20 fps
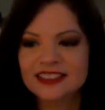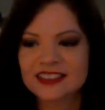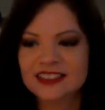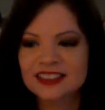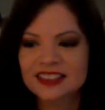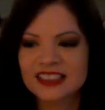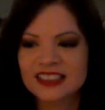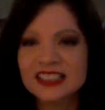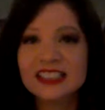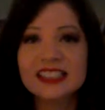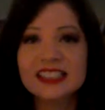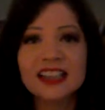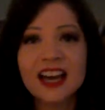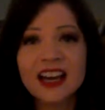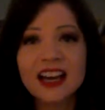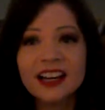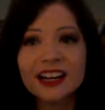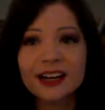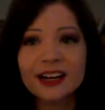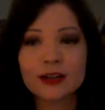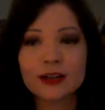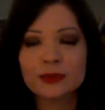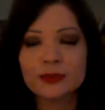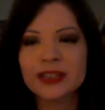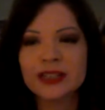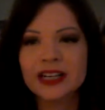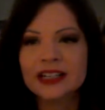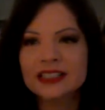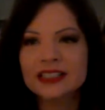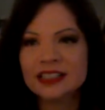desire, but
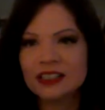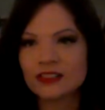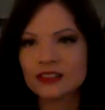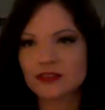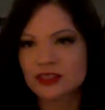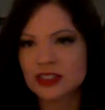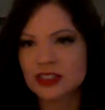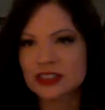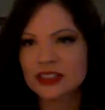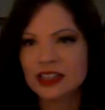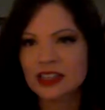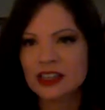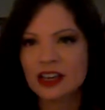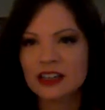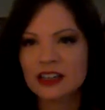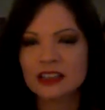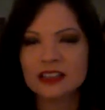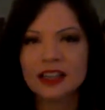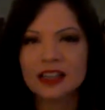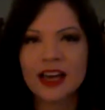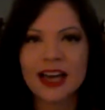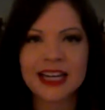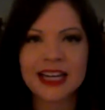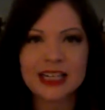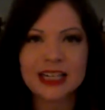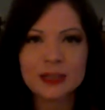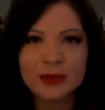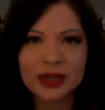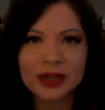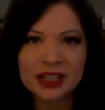I didn't feel like I could let
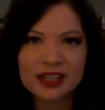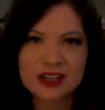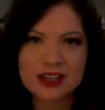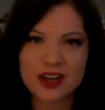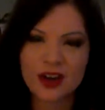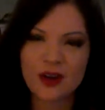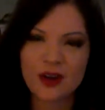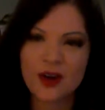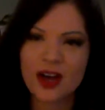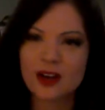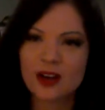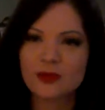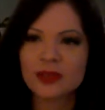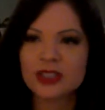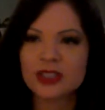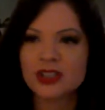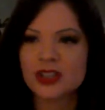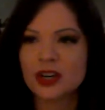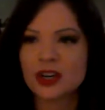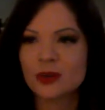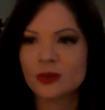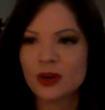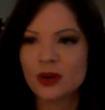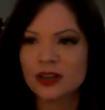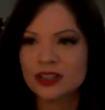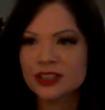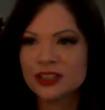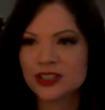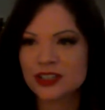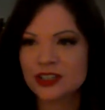anybody know how much I
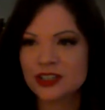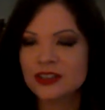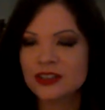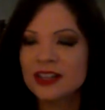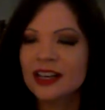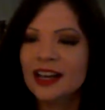wanted you.